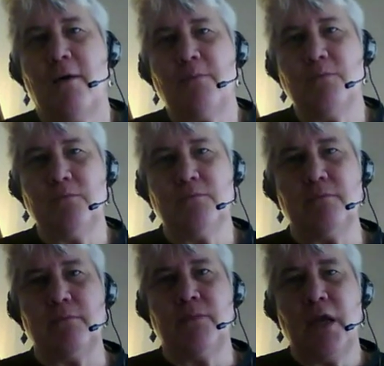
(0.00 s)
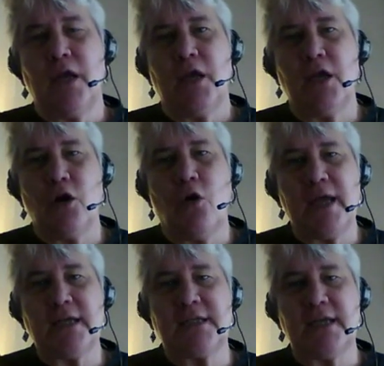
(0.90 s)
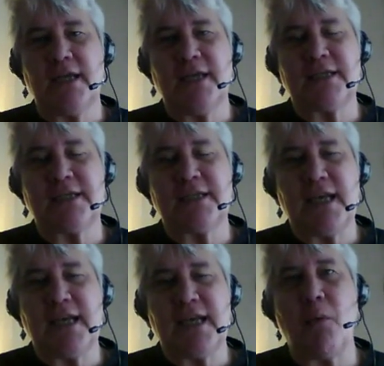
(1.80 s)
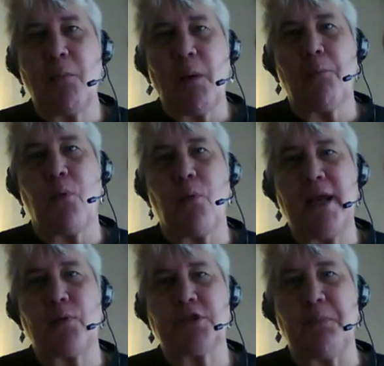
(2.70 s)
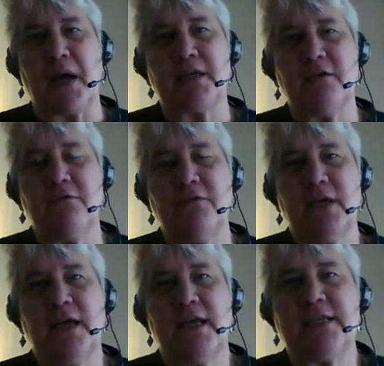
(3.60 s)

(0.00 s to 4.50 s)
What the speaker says: Um, it's actually, from a brain perspective,